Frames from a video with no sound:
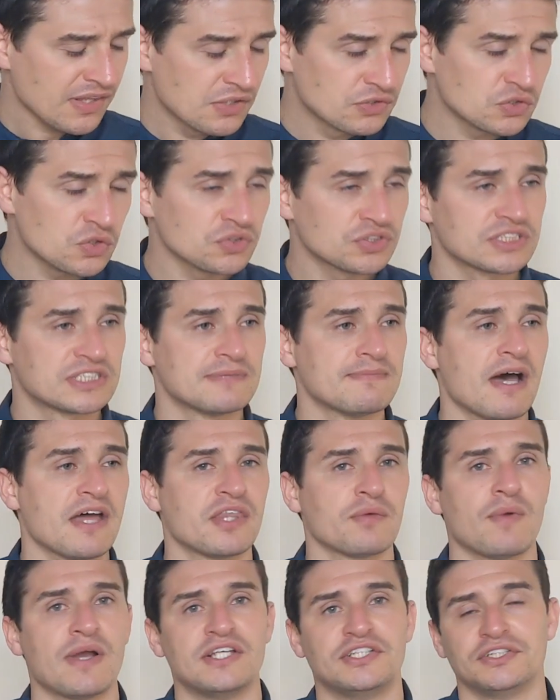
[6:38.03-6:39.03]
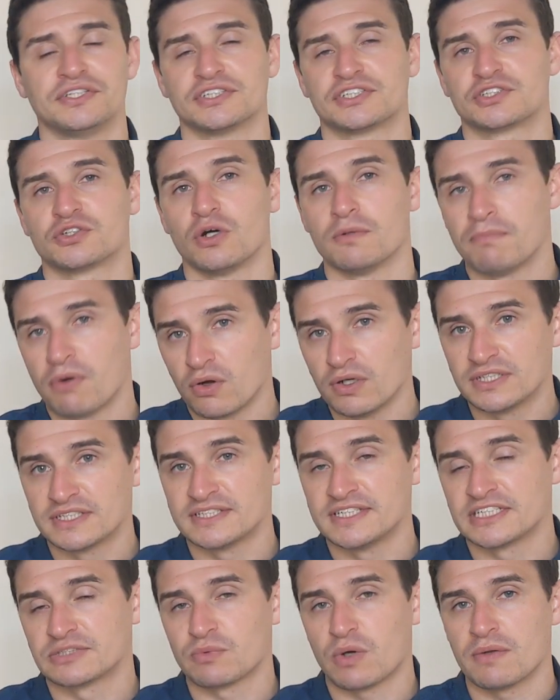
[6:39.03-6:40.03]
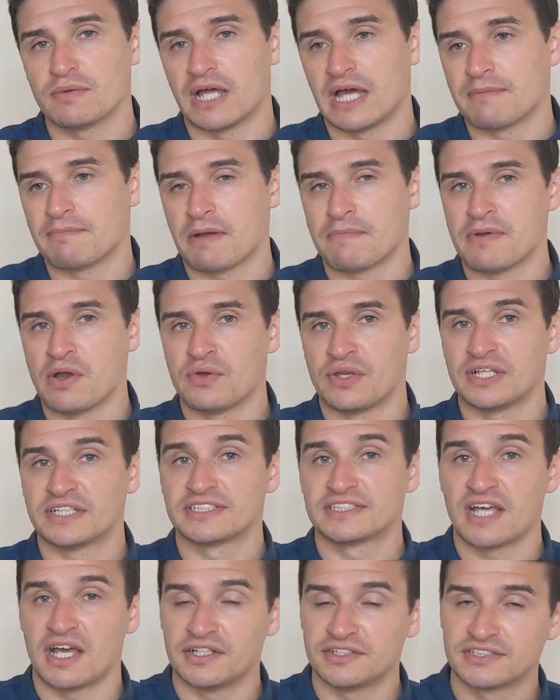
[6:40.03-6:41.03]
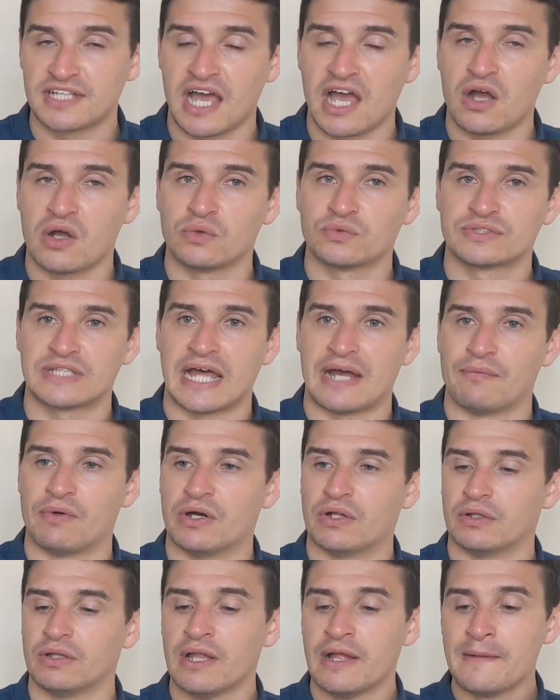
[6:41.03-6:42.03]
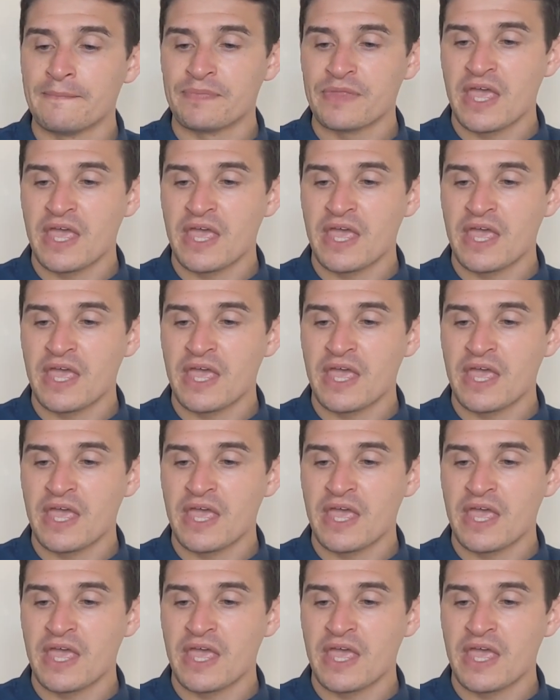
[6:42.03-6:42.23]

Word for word: There's also some other ways you can score points in this one, like by building certain tiles that will...